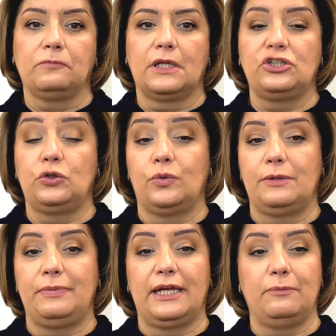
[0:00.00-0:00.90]
She will
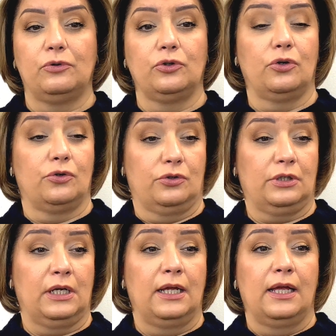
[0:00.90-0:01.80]
be able or
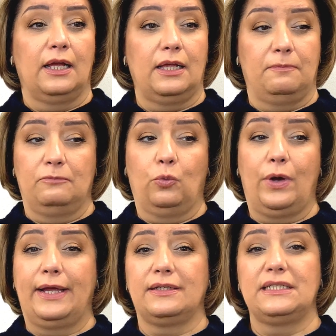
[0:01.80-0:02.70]

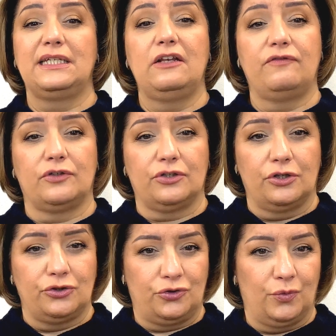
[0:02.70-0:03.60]
wear silver
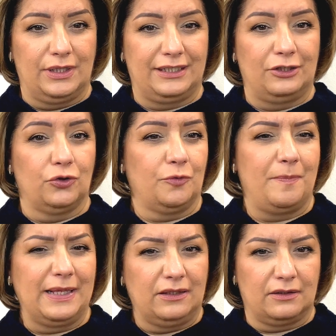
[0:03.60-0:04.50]
jewelry, look
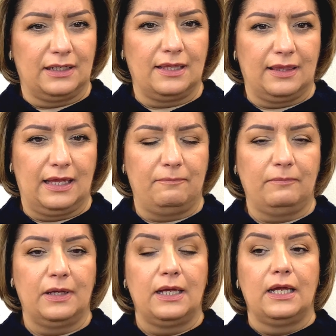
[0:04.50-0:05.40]
better in them.
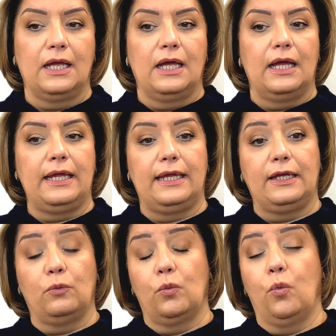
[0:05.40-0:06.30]

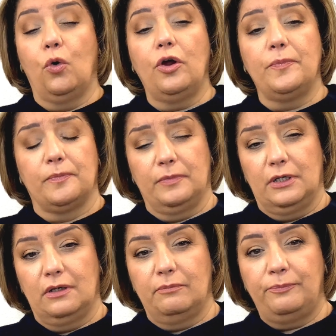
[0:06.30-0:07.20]
A warm
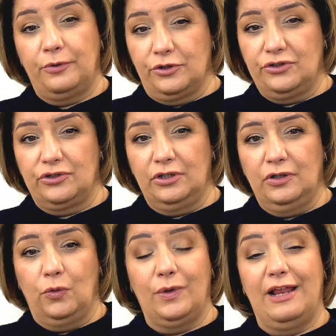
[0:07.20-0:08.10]
person
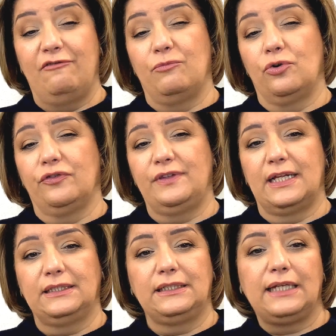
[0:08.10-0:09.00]
will have more of
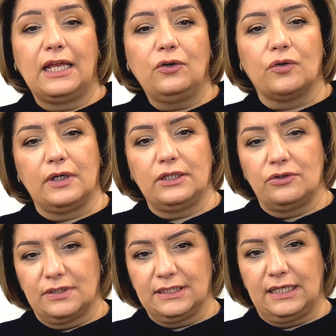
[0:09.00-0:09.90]
that yellow in
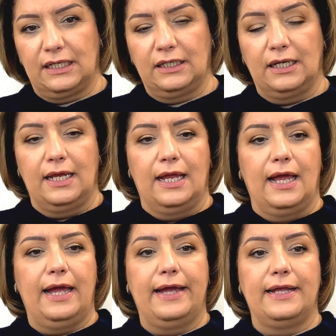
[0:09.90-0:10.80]
the skin,
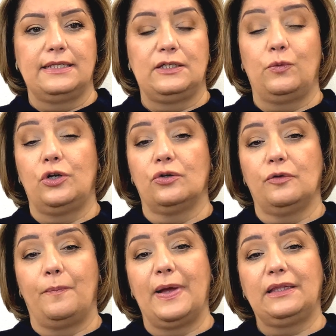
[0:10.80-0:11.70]
and they will look
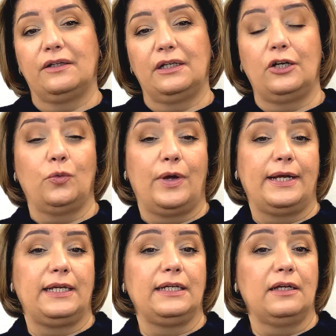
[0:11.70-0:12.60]
better in
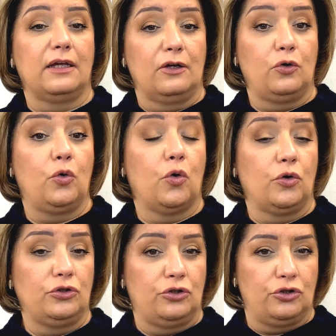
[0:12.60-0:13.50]
wearing
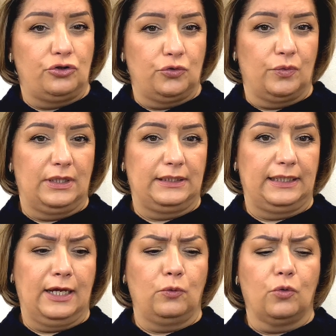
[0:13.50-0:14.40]
gold
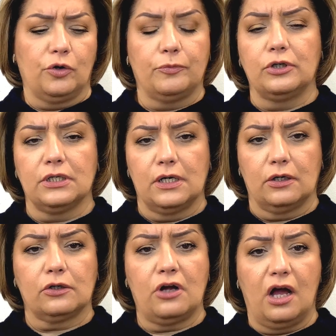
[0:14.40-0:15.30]
jewelry and warmer
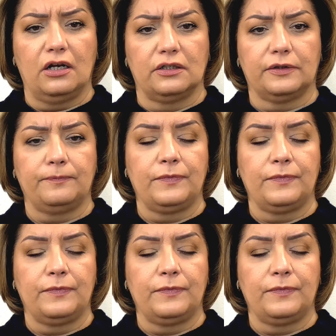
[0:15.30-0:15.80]
color.